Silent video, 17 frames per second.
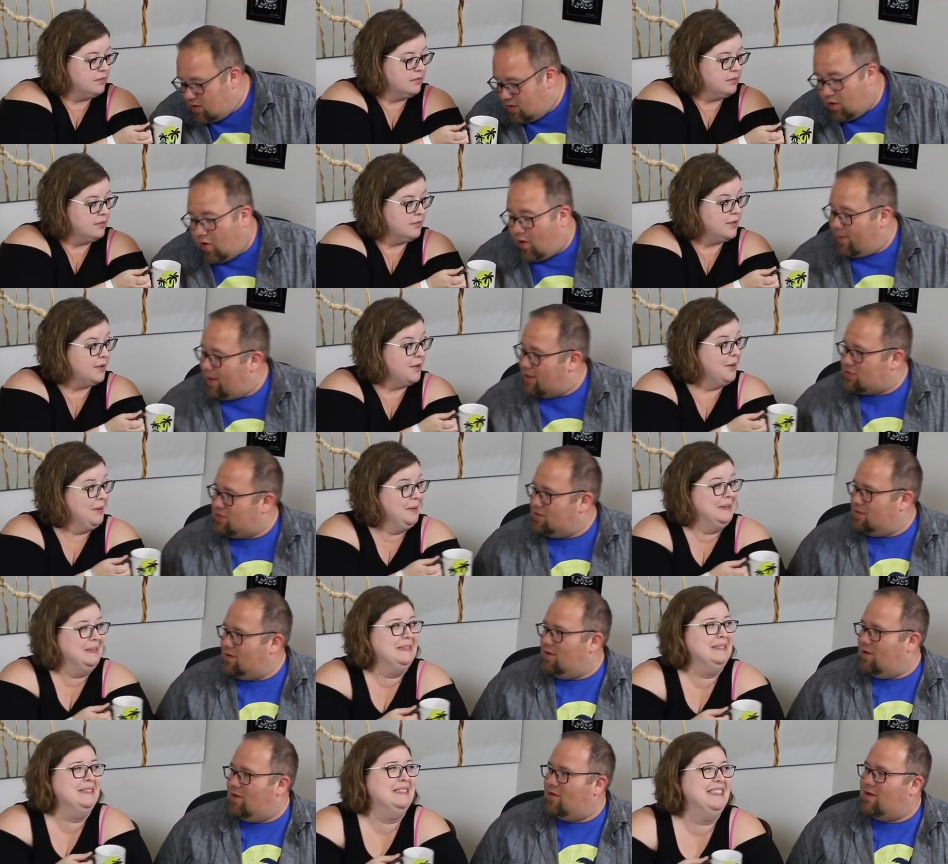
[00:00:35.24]
Speaker 1: No, I'm not.
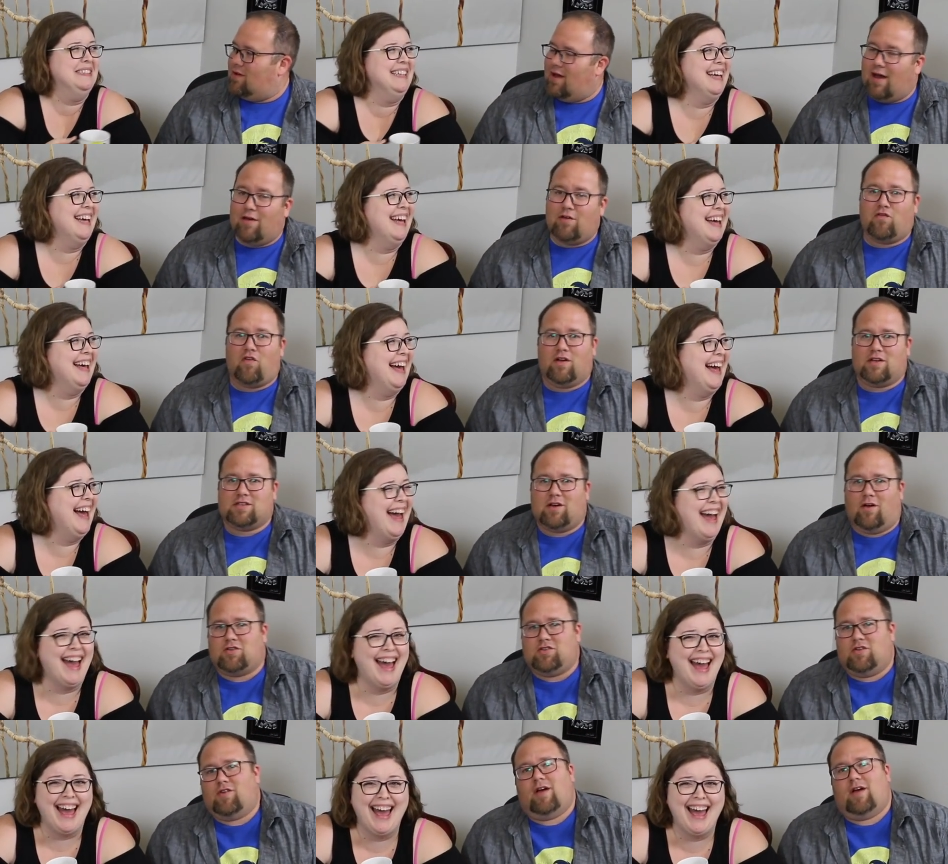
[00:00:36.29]
No, I have a fungus
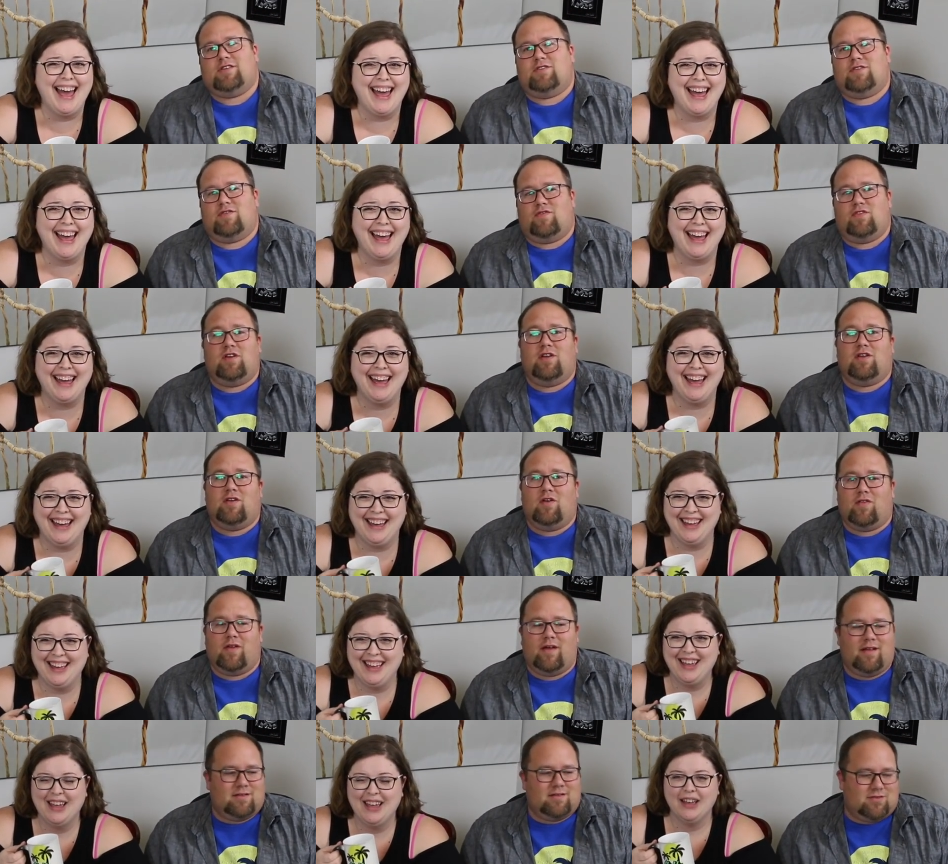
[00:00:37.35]
allergy, you guys, if you didn't know
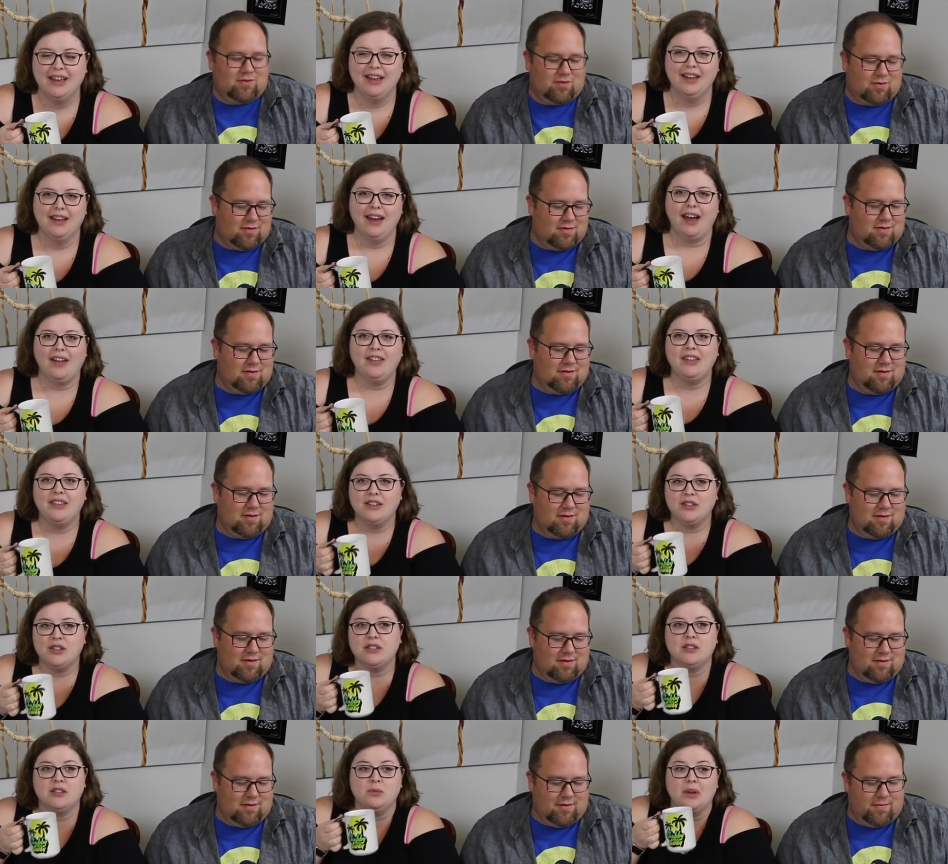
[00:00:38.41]
that, so.
Speaker 2: I think that's
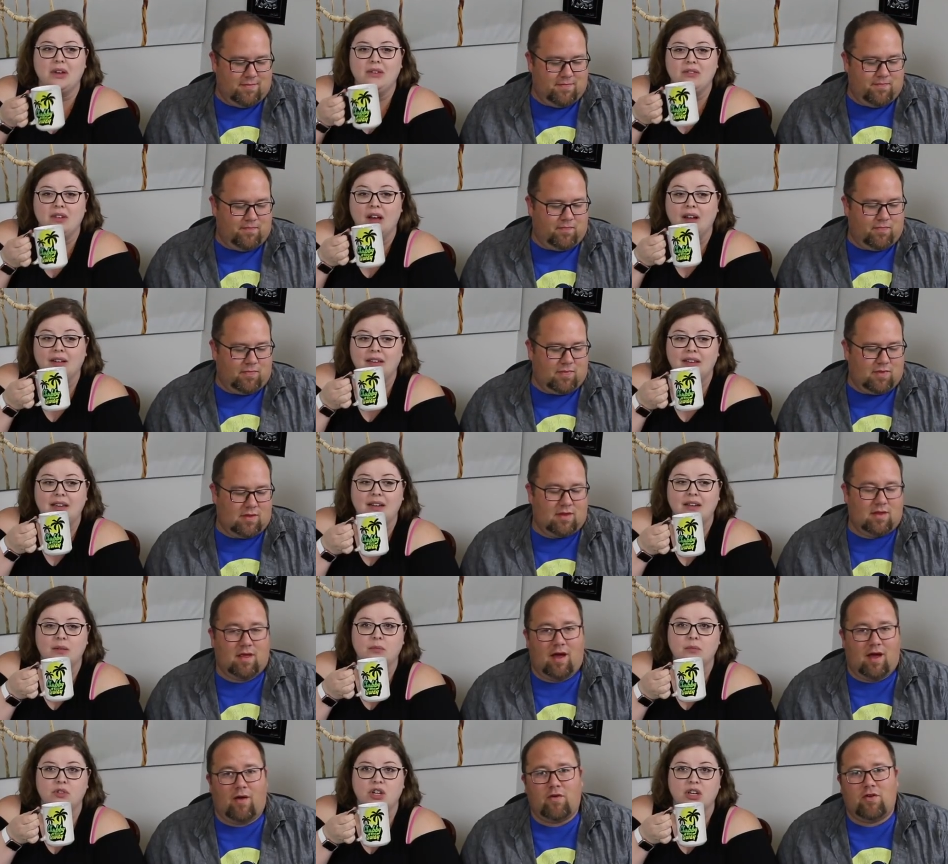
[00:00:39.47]
just his way of not
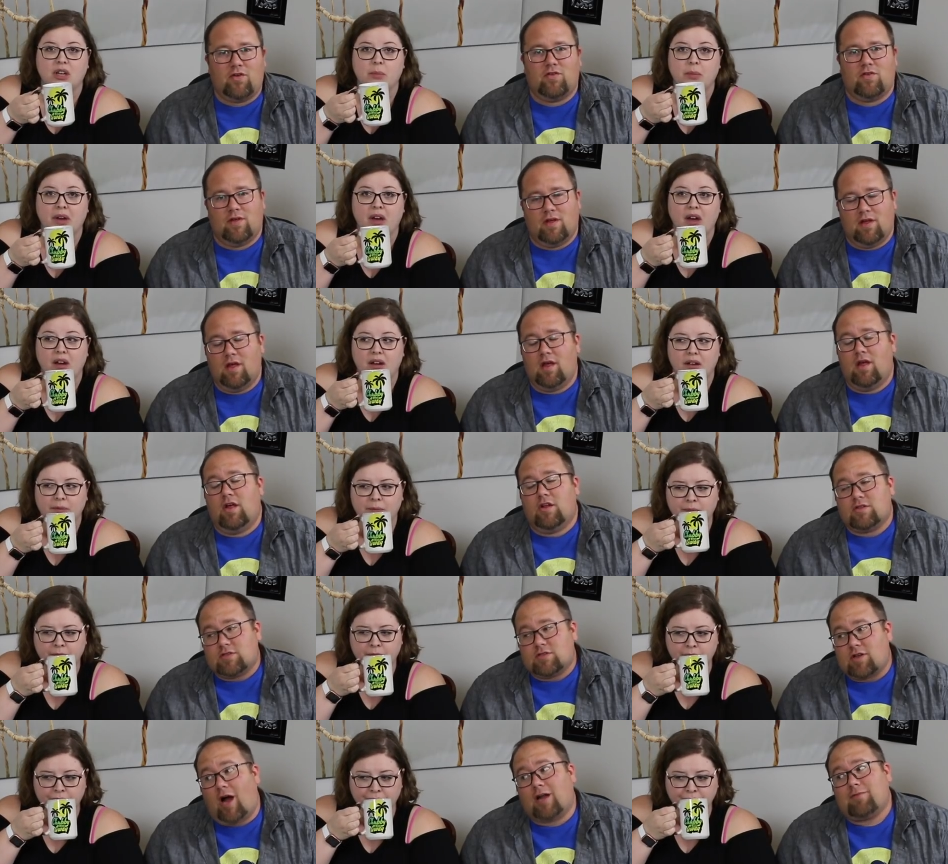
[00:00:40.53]
eating
Speaker 1: chicken piccata.
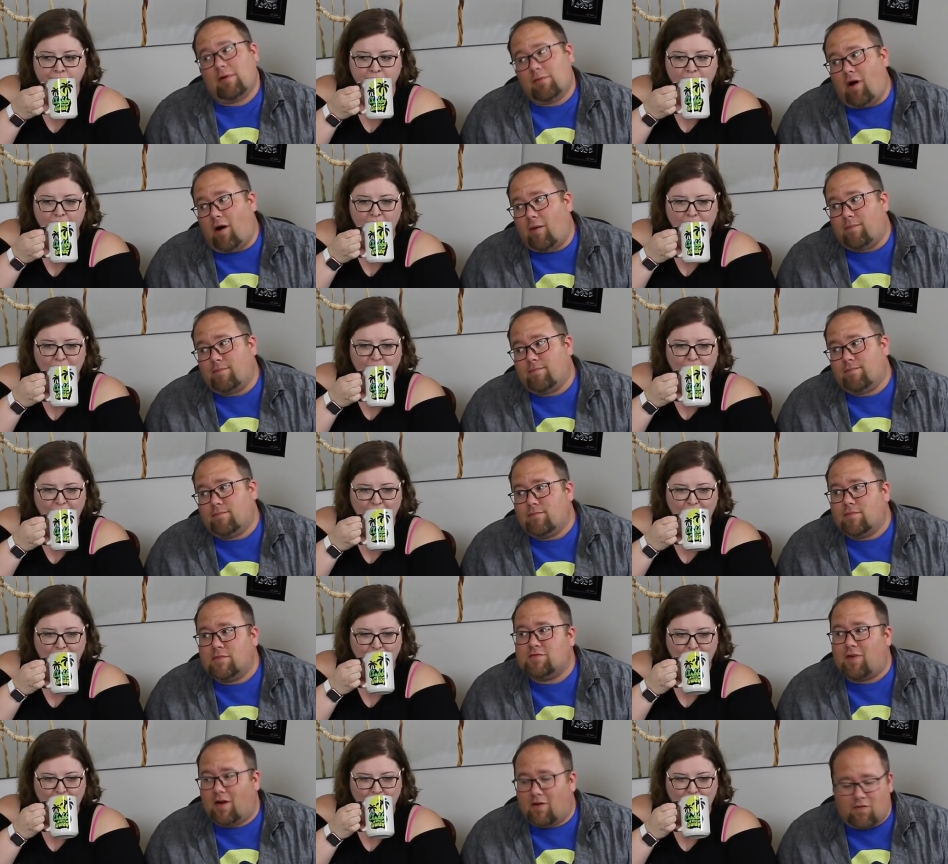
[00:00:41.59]
Talk to my mom.
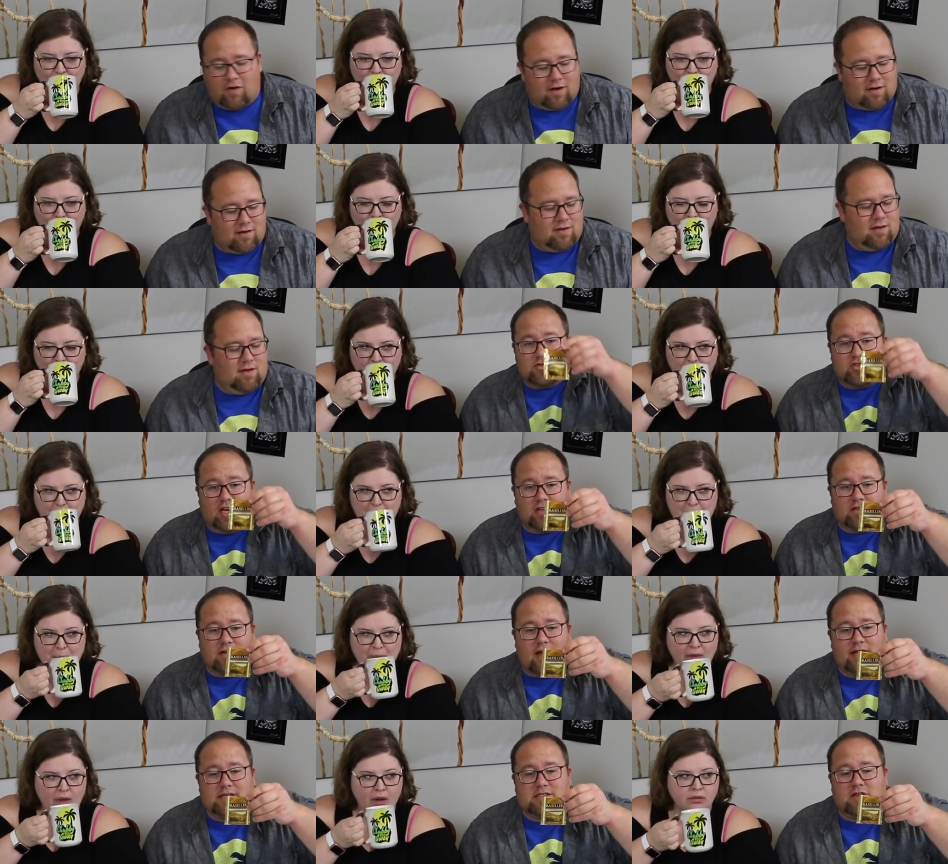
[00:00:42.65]
It's verified. I'm drinking the
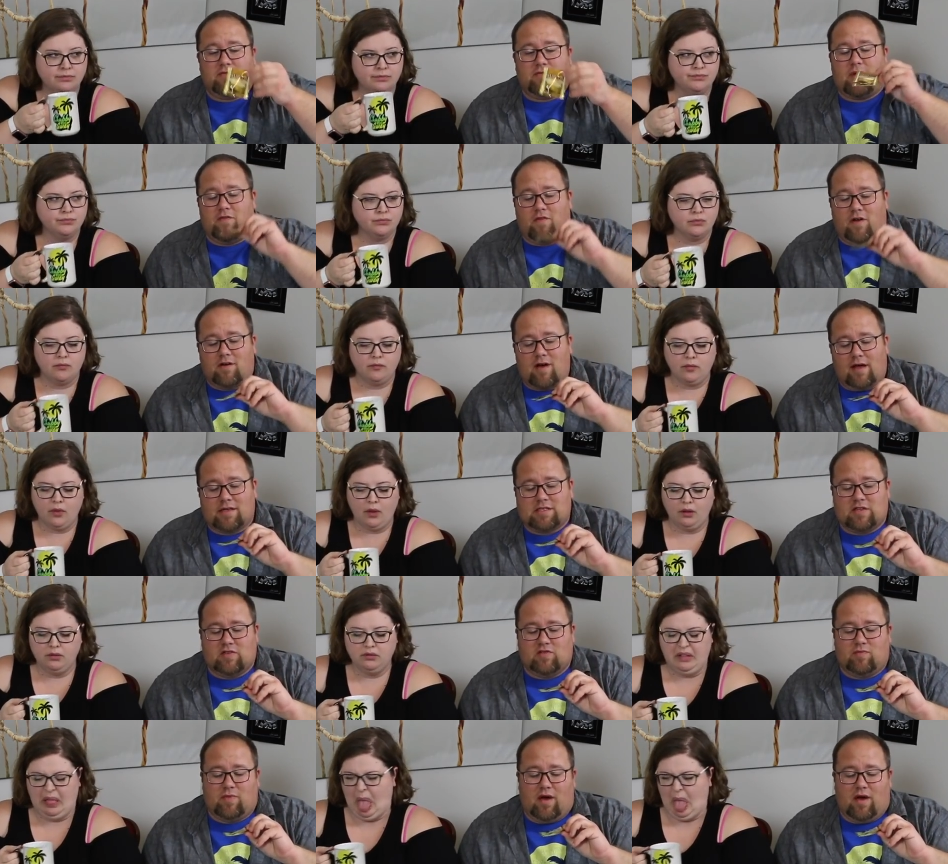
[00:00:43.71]
last of, my very last of